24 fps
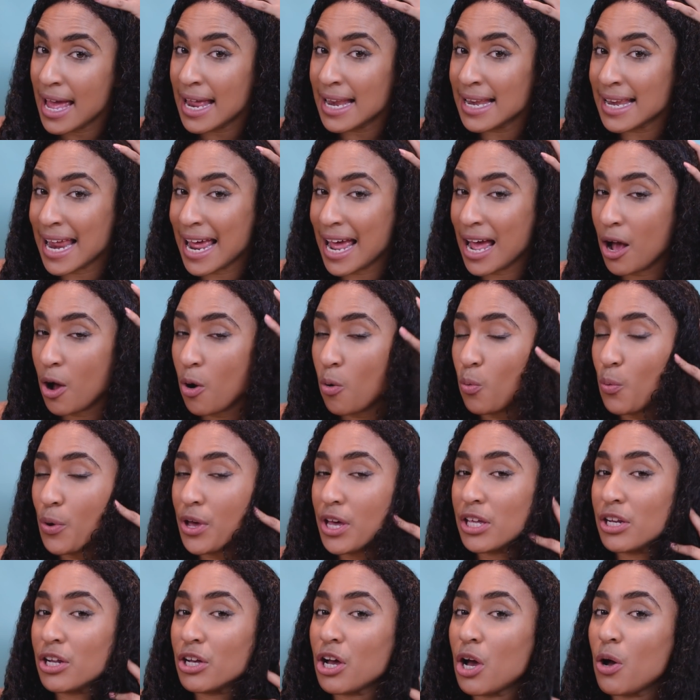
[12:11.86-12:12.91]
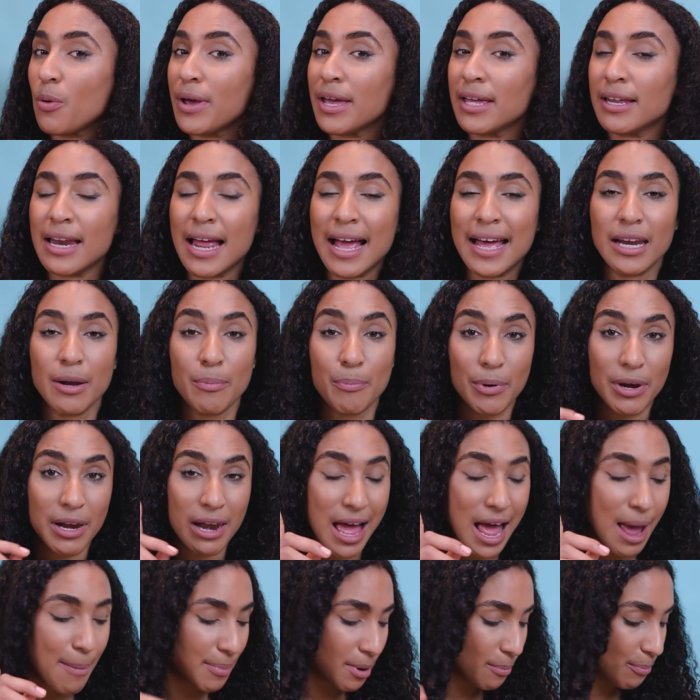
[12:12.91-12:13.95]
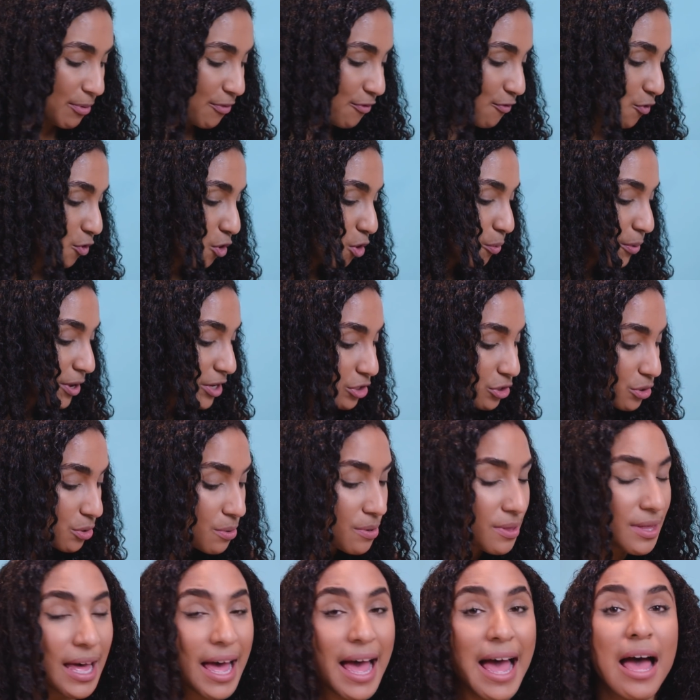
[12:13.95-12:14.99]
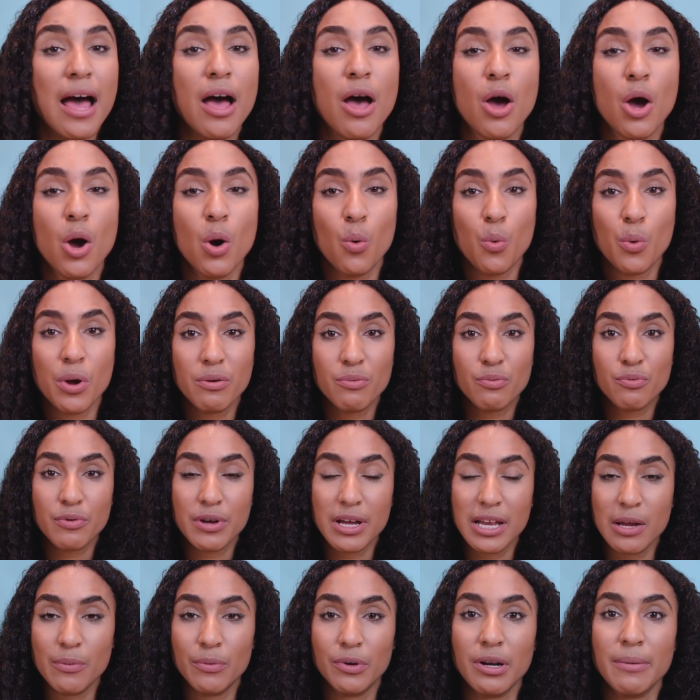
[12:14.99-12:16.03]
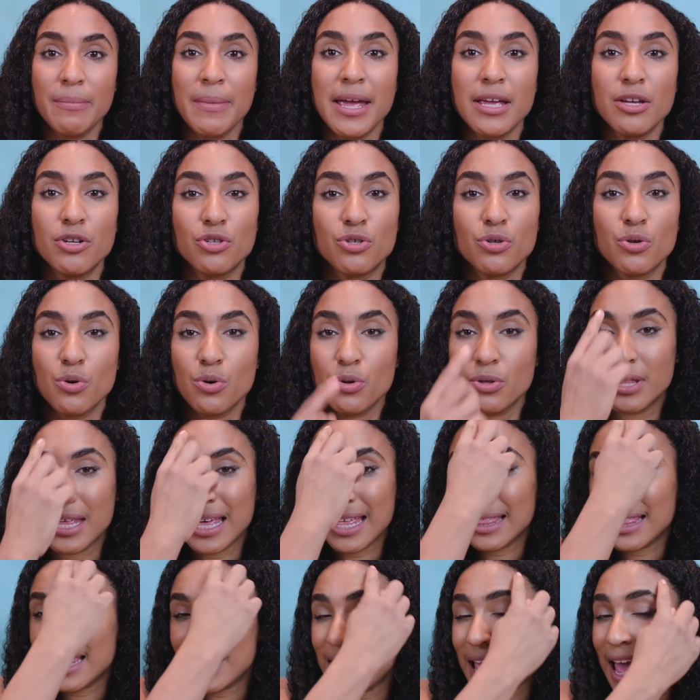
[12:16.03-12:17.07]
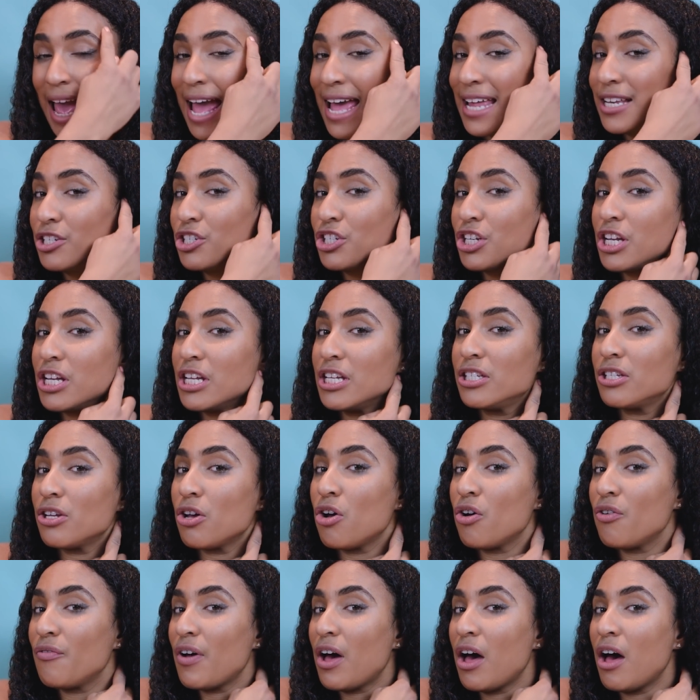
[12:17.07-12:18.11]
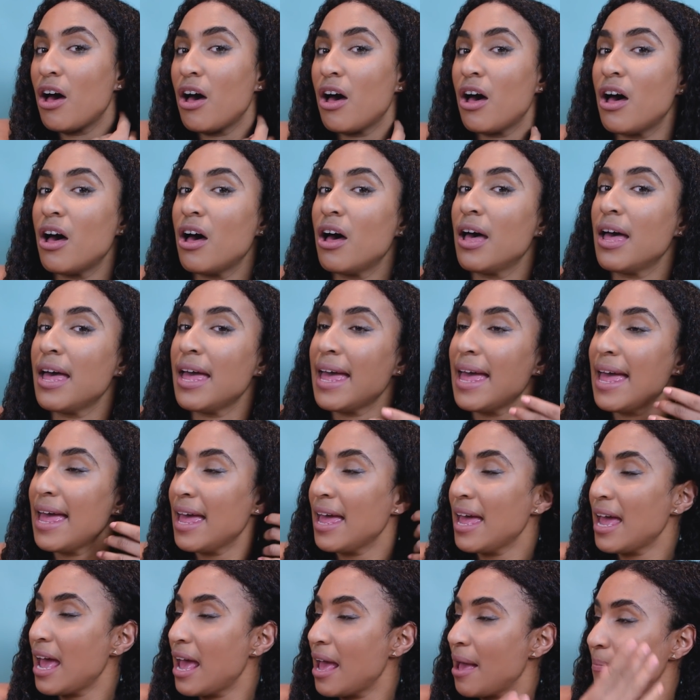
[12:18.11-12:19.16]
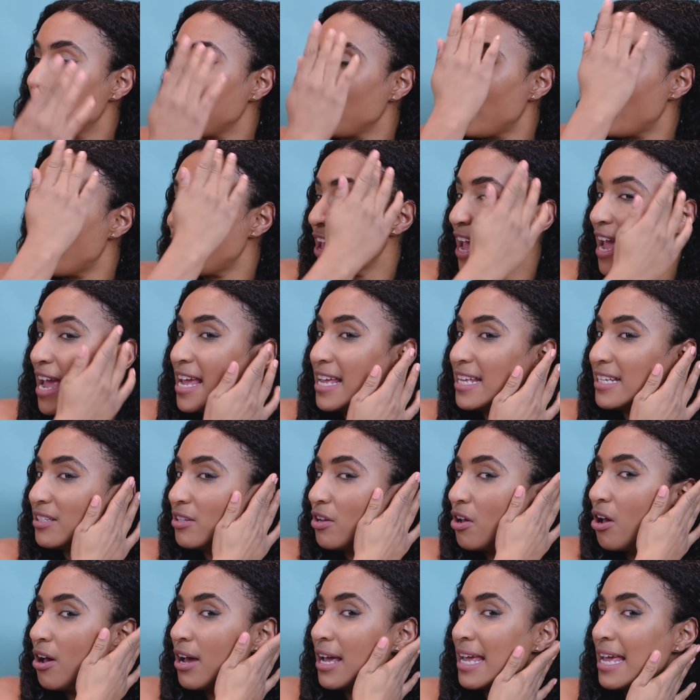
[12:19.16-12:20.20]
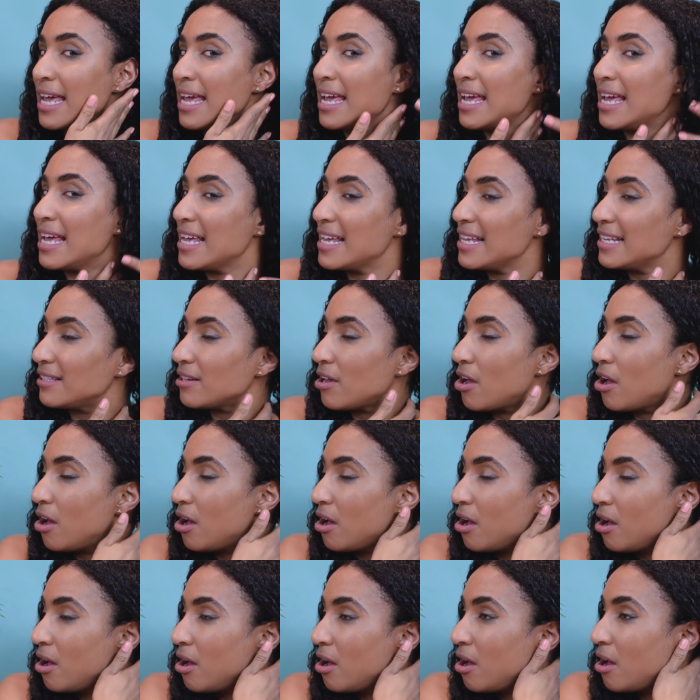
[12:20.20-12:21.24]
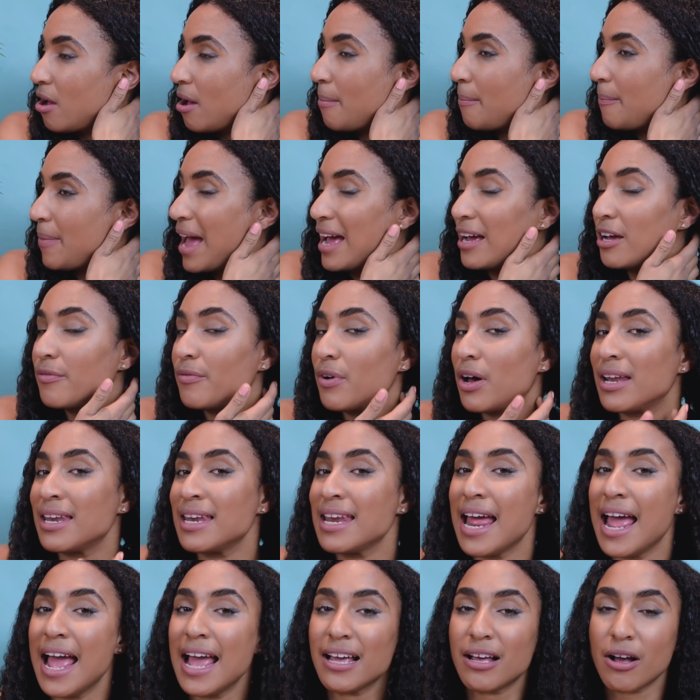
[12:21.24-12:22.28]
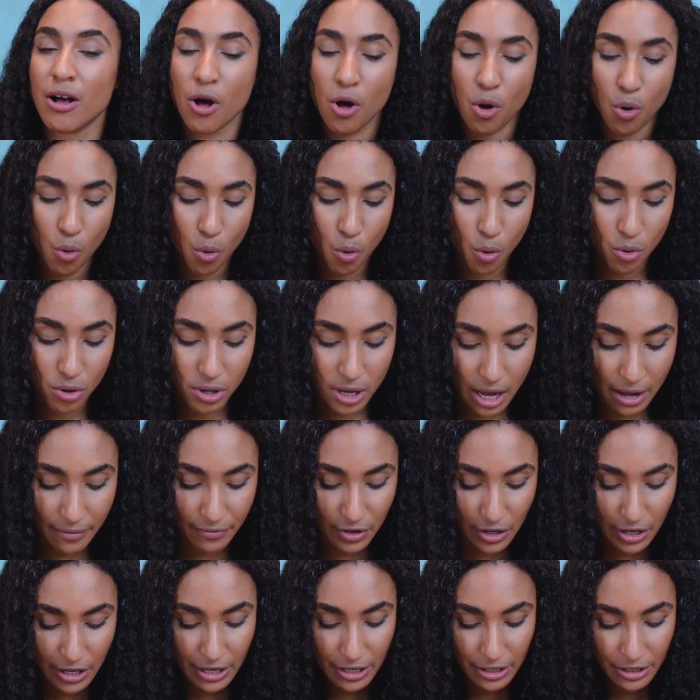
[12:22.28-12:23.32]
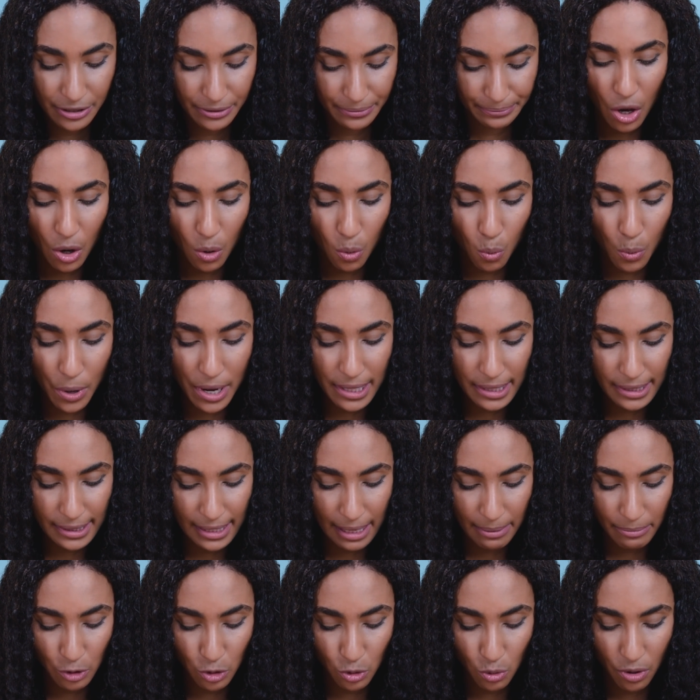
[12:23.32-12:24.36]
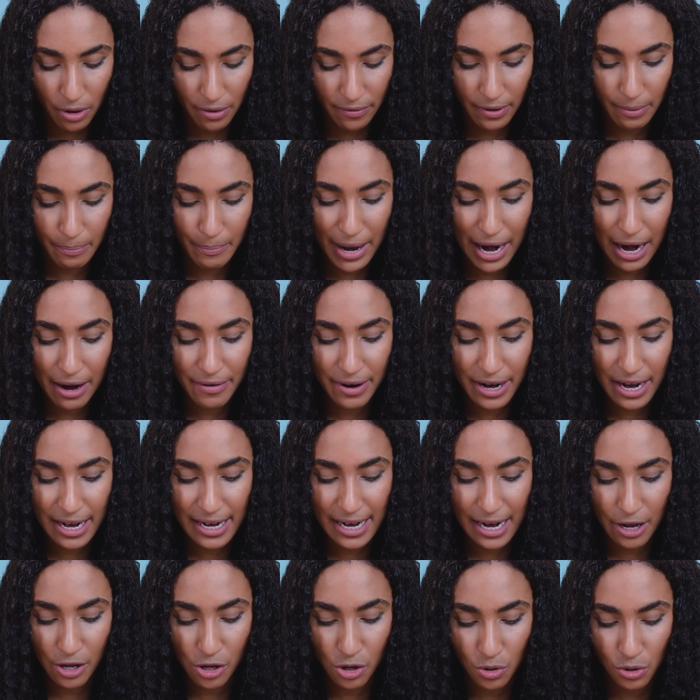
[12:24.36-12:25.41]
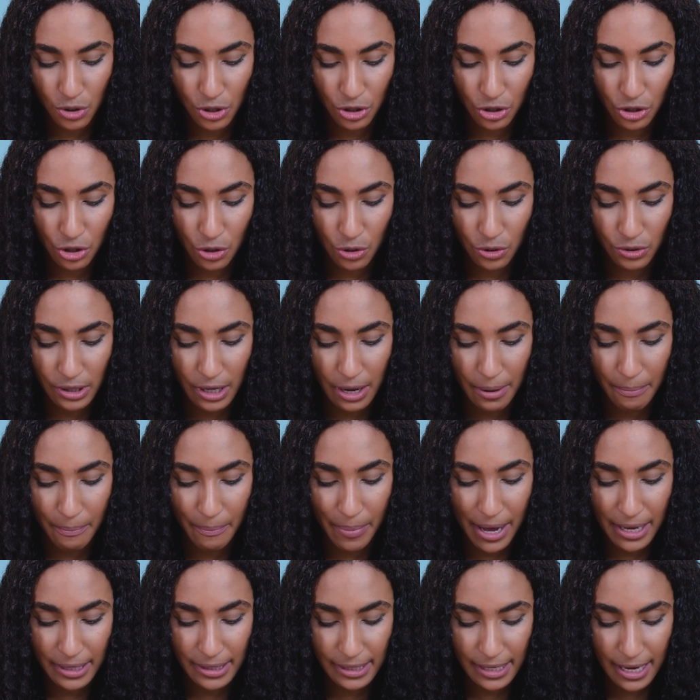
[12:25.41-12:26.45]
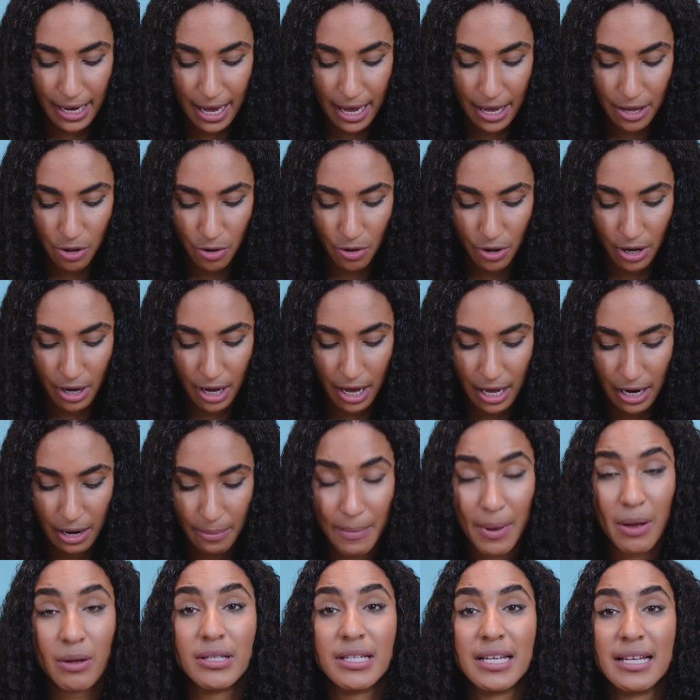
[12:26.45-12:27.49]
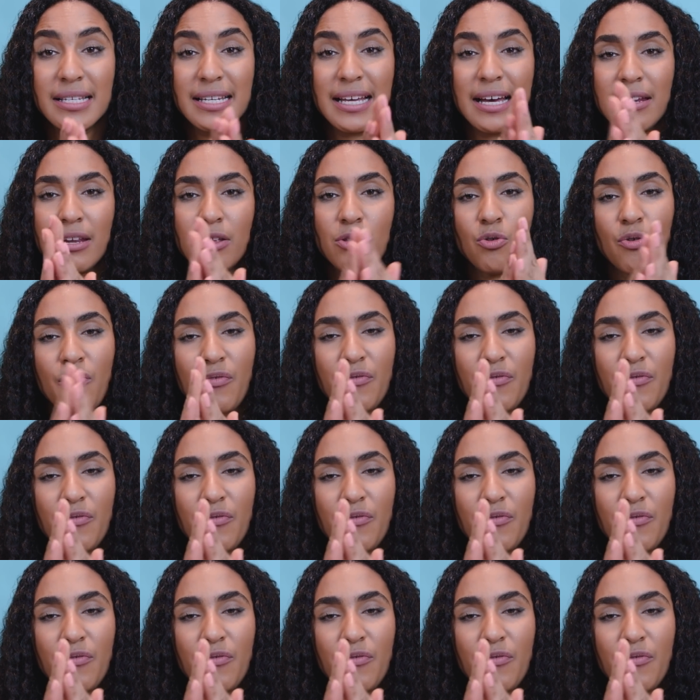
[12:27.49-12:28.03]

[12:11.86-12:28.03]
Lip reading: Now we're gonna go in and apply, but before we do that, we really wanna make sure that the edges of our face, our ears, our back of our neck are all covered with some sort of a barrier. Now you can use a butter, you can kind of melt it down in your